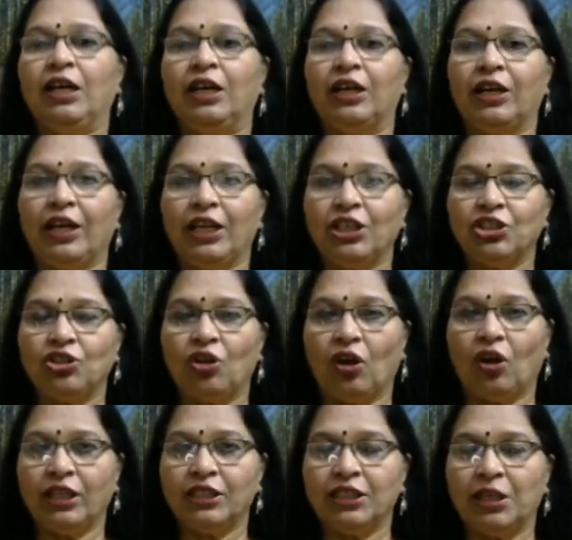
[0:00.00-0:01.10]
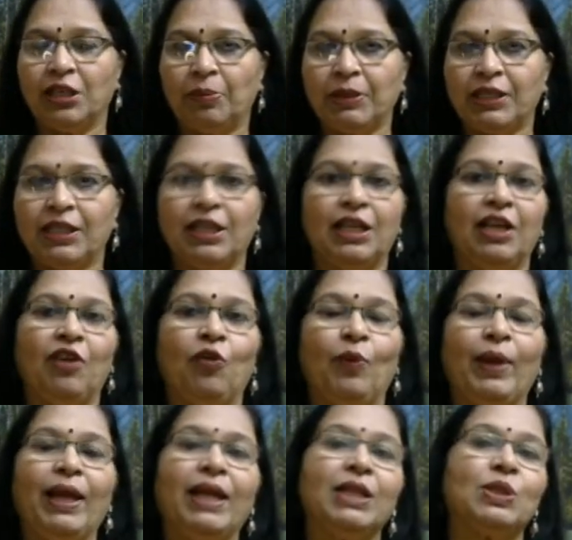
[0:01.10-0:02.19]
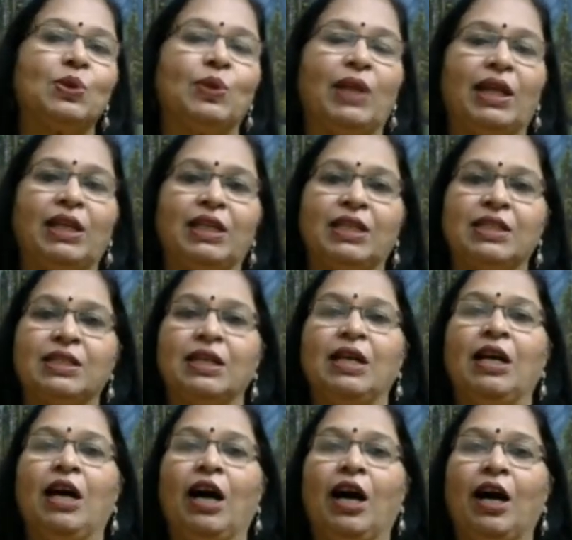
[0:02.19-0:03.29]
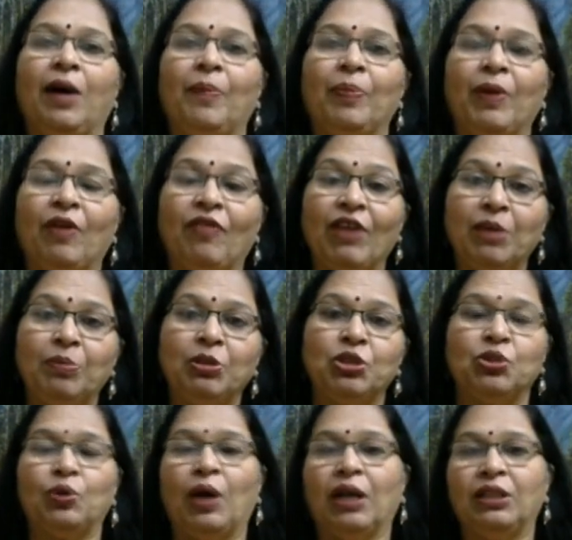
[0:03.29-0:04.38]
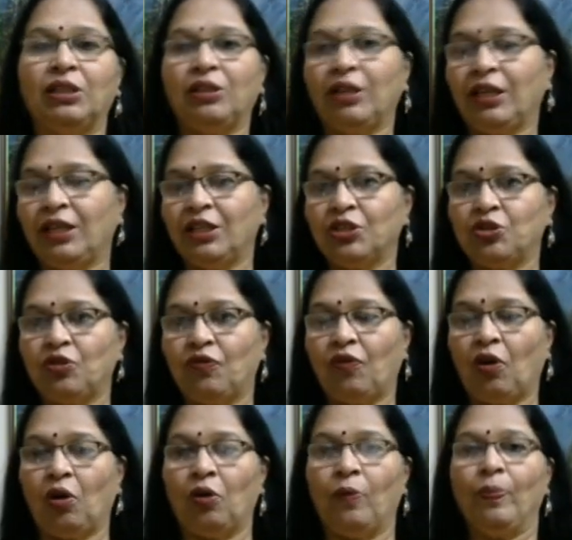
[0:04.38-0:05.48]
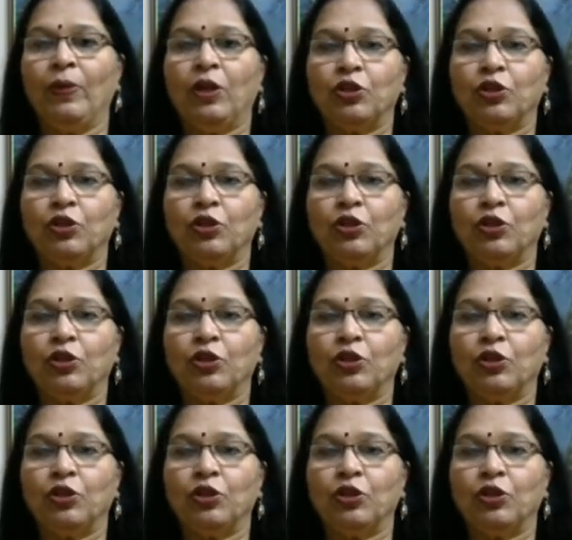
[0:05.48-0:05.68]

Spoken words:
arrange knowledge in a particular way so that it is available to other readers to follow.